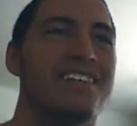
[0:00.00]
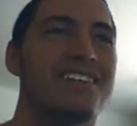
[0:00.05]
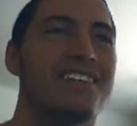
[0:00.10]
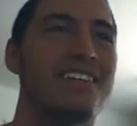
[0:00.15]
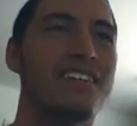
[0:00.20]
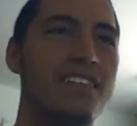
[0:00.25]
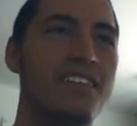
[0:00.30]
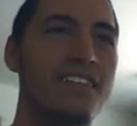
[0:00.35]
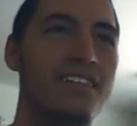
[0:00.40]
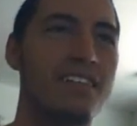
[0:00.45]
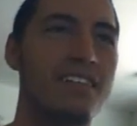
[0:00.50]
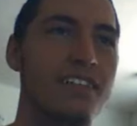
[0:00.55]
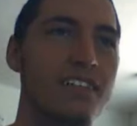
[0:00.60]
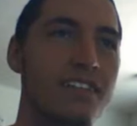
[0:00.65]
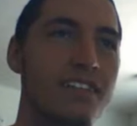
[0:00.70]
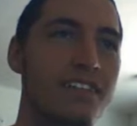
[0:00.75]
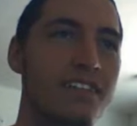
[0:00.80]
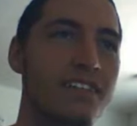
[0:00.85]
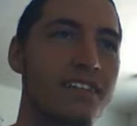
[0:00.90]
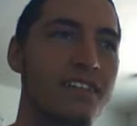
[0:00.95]
know.
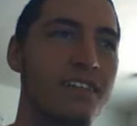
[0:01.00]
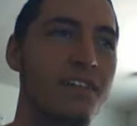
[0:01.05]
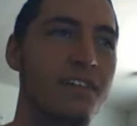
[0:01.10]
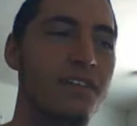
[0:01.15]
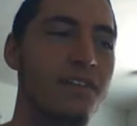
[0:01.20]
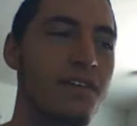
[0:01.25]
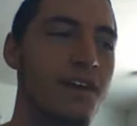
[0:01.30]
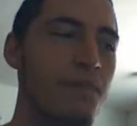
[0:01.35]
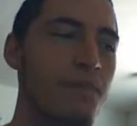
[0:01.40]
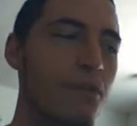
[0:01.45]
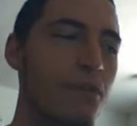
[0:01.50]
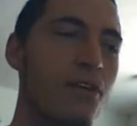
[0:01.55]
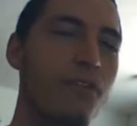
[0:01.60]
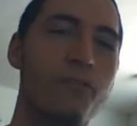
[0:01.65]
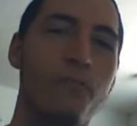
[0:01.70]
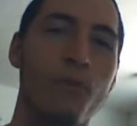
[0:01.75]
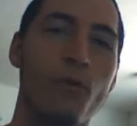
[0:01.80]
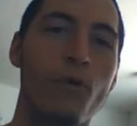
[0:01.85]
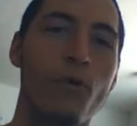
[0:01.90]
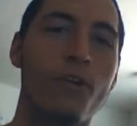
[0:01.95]
I'm all
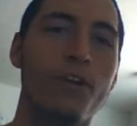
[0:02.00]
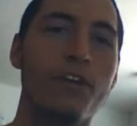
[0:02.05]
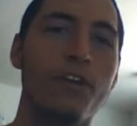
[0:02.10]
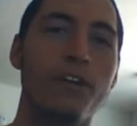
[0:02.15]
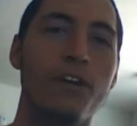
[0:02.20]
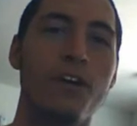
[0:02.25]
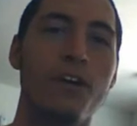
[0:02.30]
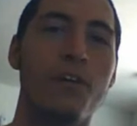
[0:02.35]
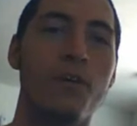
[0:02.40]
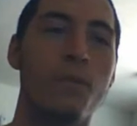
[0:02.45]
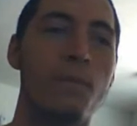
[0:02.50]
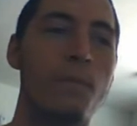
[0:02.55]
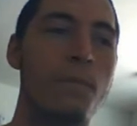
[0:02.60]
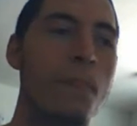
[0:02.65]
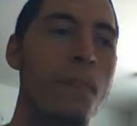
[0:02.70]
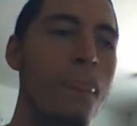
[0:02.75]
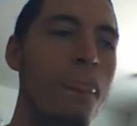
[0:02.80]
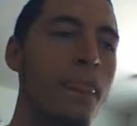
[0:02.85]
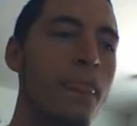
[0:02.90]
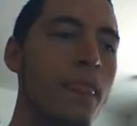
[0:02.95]
for,
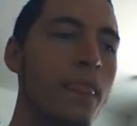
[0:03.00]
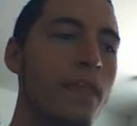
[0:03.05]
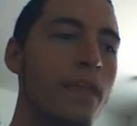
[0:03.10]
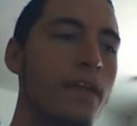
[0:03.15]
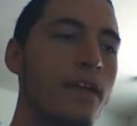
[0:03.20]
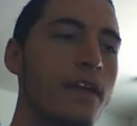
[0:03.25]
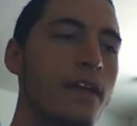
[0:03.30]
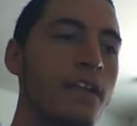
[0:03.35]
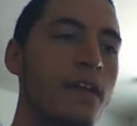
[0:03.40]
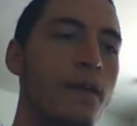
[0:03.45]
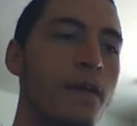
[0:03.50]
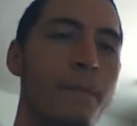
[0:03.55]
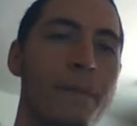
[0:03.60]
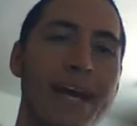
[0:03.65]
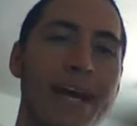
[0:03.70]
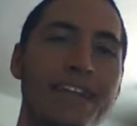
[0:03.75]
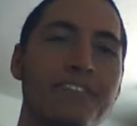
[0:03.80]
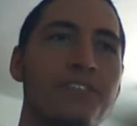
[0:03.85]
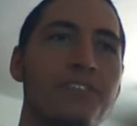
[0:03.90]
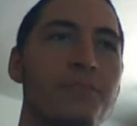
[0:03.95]
a
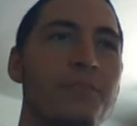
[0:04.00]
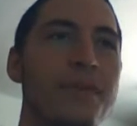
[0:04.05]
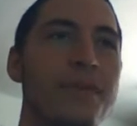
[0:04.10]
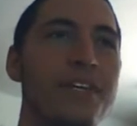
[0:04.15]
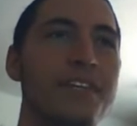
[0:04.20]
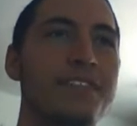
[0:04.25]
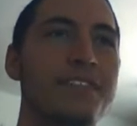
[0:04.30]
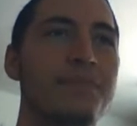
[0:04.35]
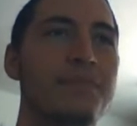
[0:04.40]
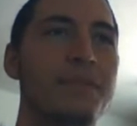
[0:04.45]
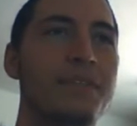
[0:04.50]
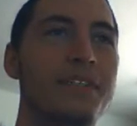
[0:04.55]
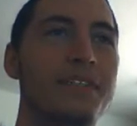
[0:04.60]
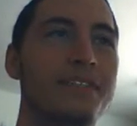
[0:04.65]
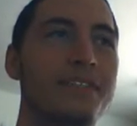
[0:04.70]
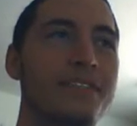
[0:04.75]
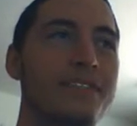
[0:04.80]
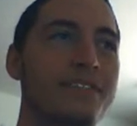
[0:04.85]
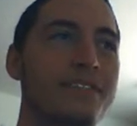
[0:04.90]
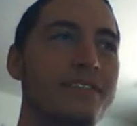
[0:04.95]
masterpiece,
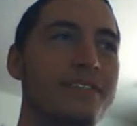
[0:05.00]
but